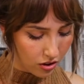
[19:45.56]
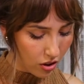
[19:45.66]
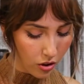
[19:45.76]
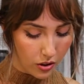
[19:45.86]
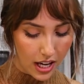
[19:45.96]

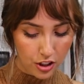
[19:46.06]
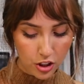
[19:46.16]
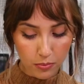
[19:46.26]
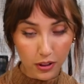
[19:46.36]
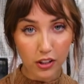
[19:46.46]
So
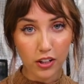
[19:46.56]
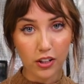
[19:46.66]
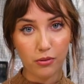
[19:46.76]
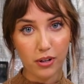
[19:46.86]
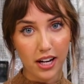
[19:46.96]
that should be
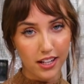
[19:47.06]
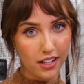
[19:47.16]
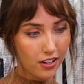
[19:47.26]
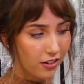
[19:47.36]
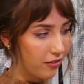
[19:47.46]
good right
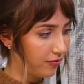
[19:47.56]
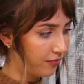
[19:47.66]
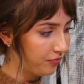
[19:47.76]
here.